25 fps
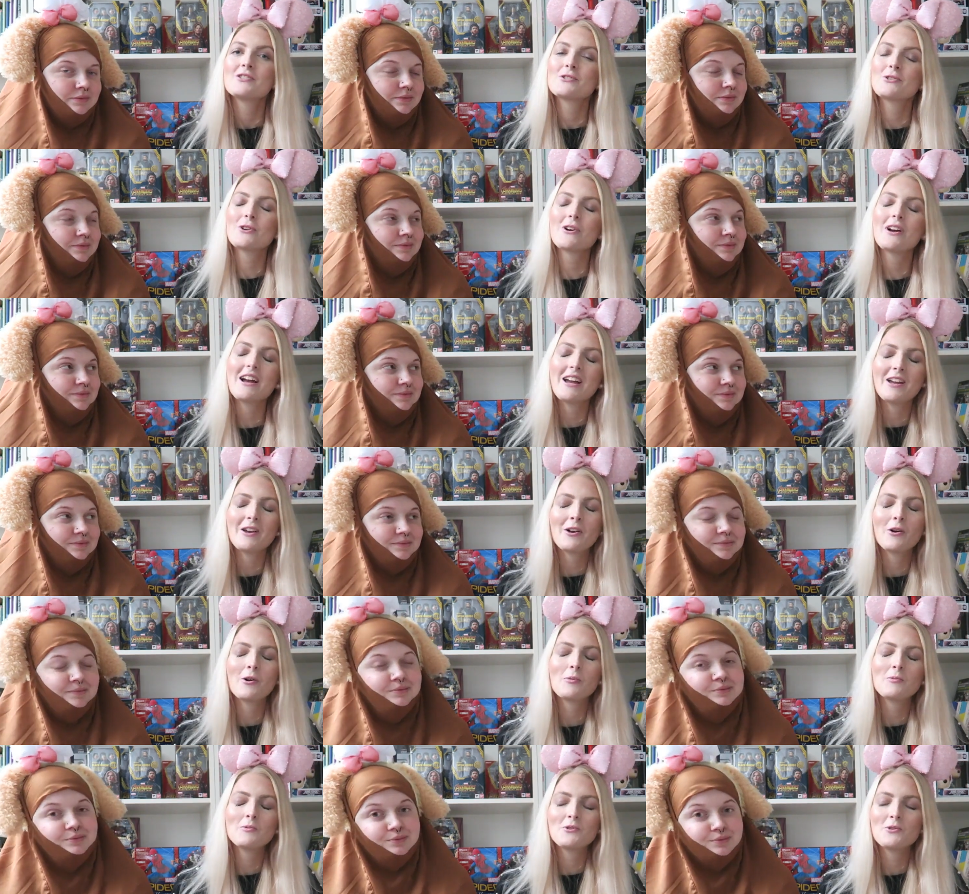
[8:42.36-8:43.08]
Speaker 1: So I
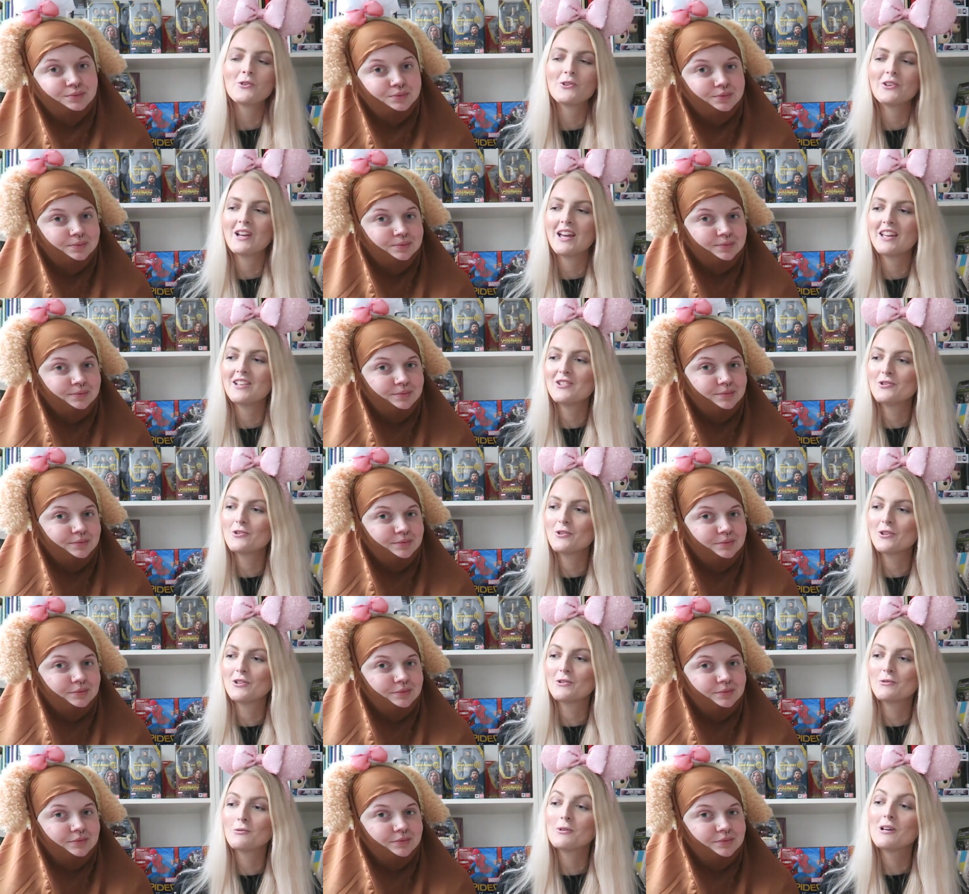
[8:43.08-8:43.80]
hope you
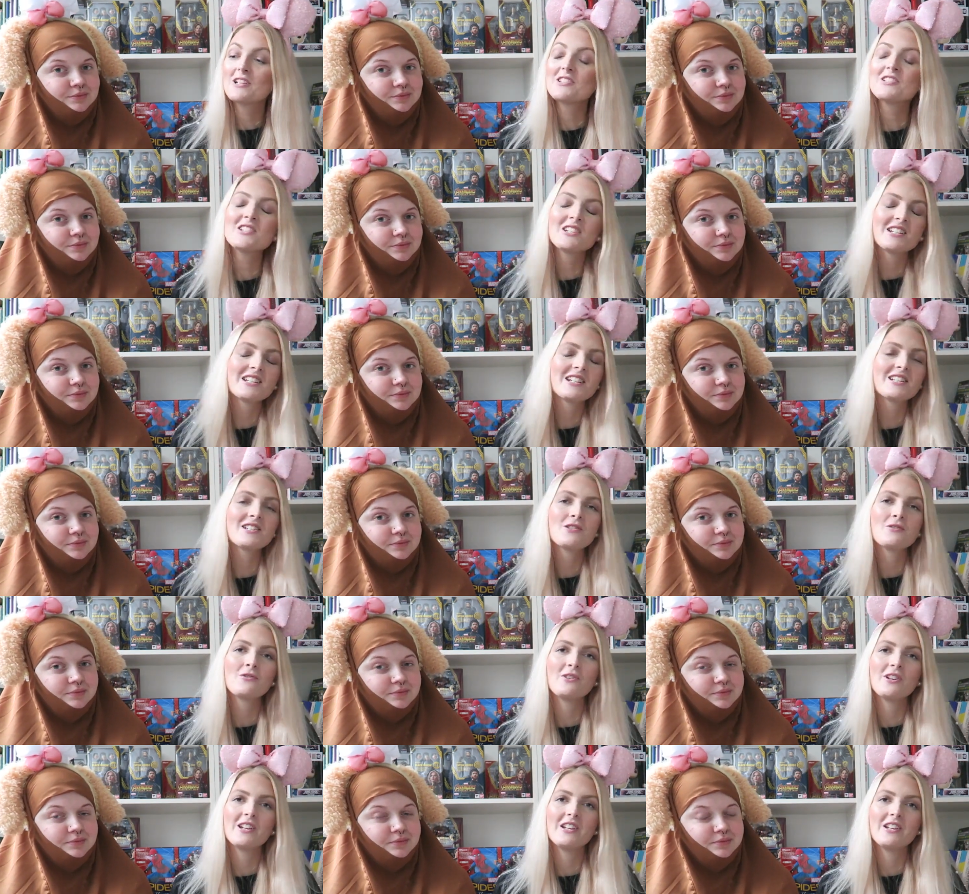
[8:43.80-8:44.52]
enjoyed watching
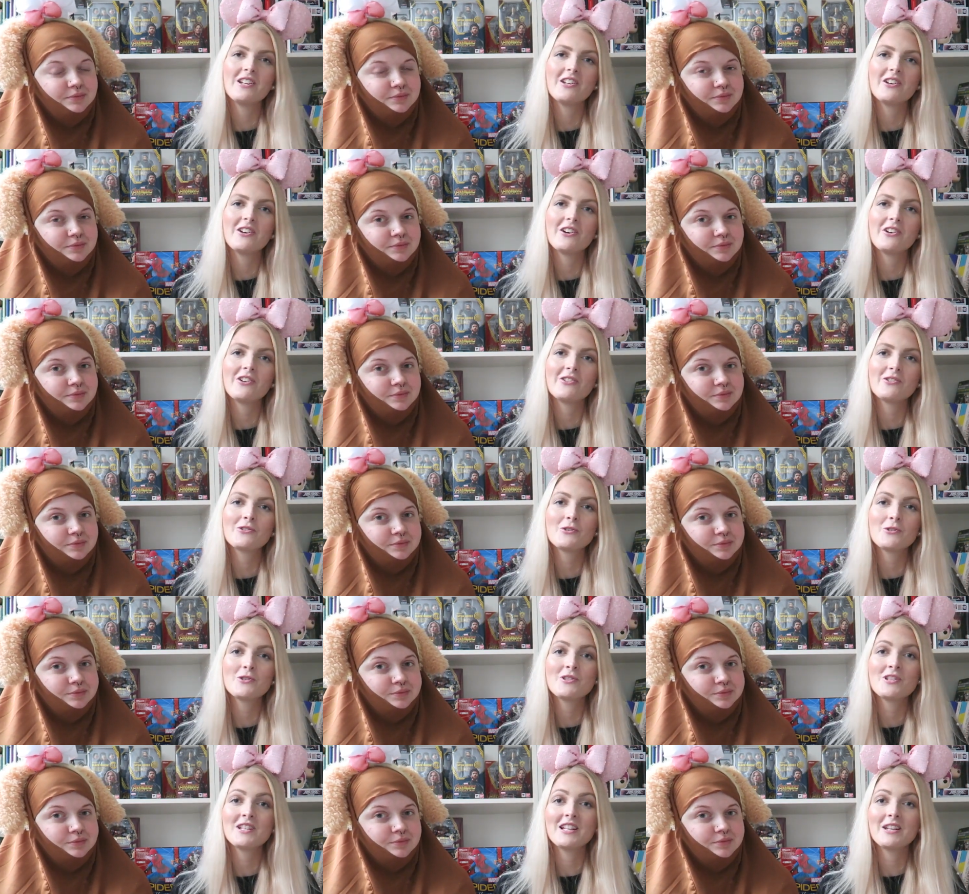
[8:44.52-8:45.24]
this video
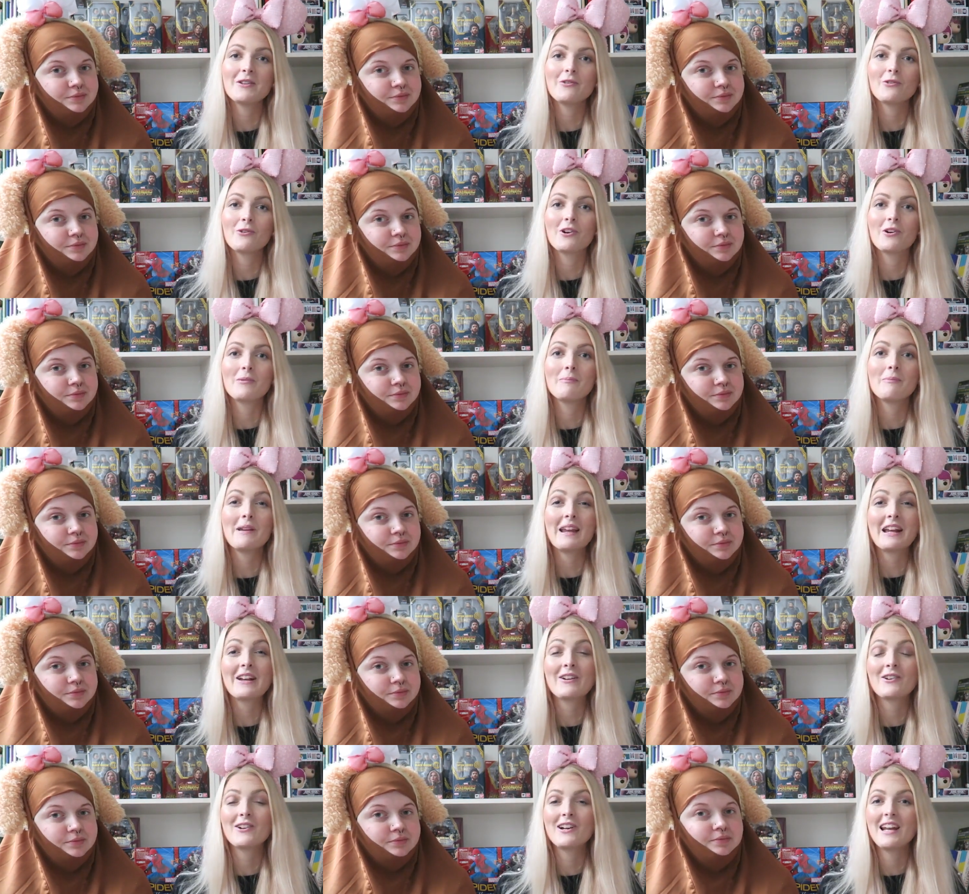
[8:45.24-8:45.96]
to see our
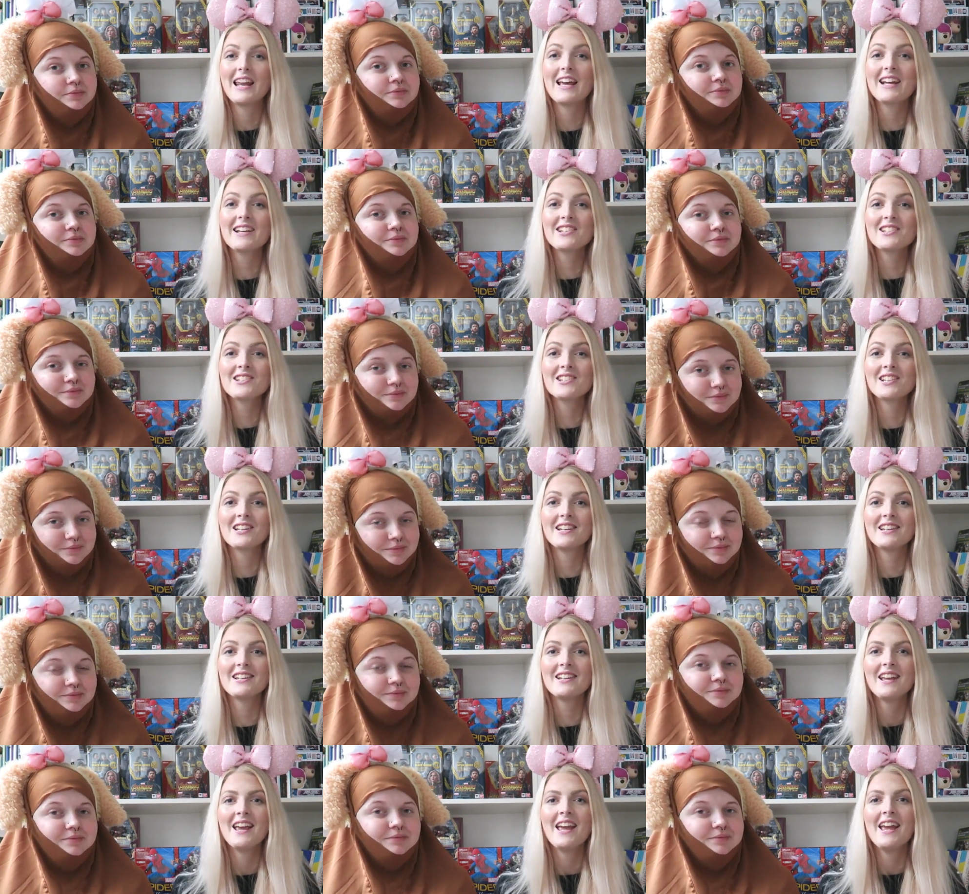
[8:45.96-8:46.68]
big
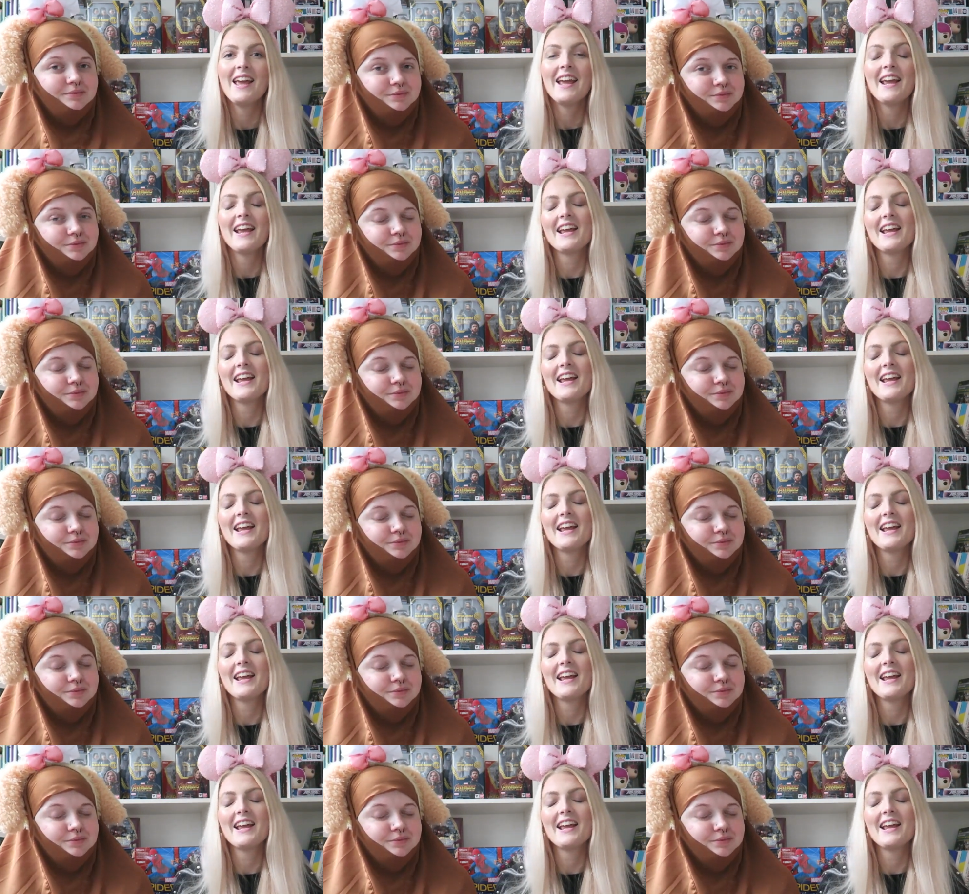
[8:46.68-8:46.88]
collection.